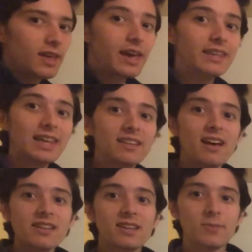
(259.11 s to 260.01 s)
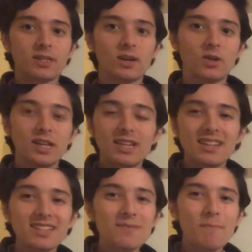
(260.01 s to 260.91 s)
And like last episode, it
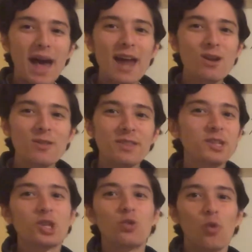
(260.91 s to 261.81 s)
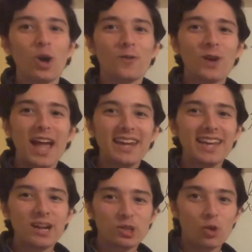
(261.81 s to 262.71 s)
doesn't matter that this can work for any
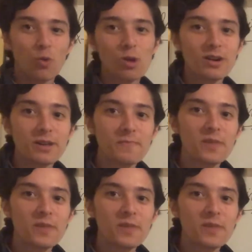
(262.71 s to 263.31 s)
x coordinate.